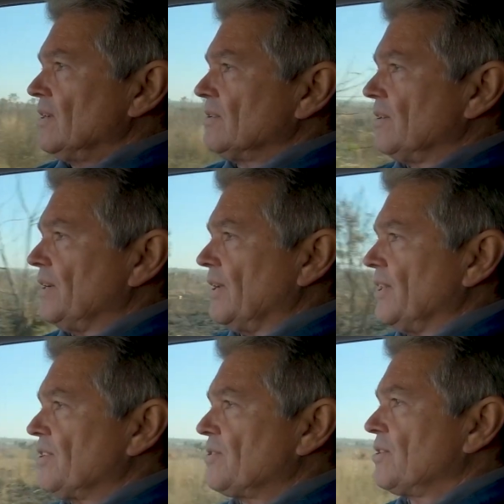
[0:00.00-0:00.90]
So yeah,
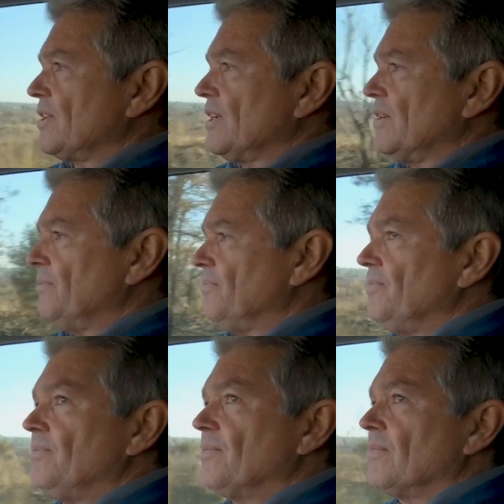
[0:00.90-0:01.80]
that's um,
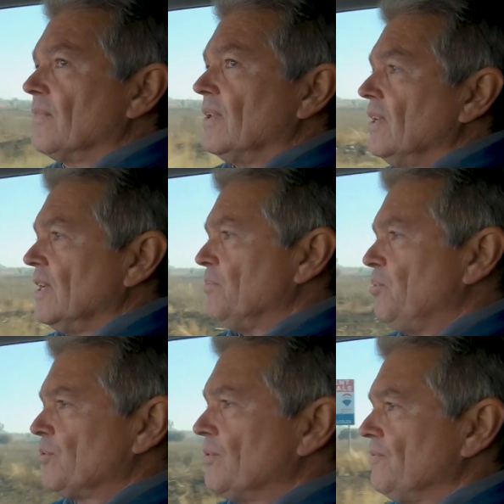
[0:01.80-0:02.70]

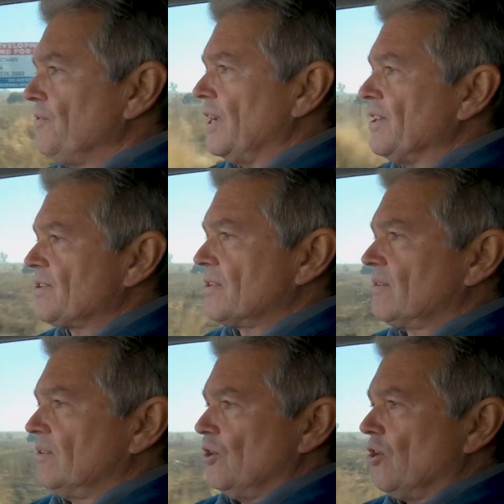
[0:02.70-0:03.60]
important for us.
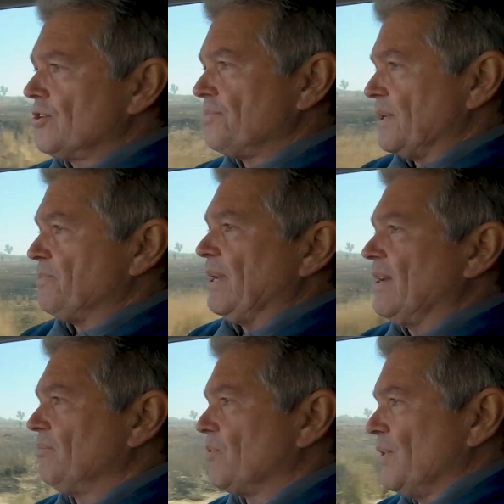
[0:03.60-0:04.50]
Dogs must be
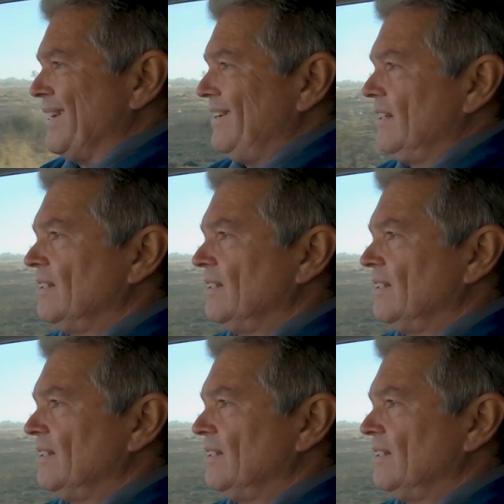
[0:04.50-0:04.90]
kept away.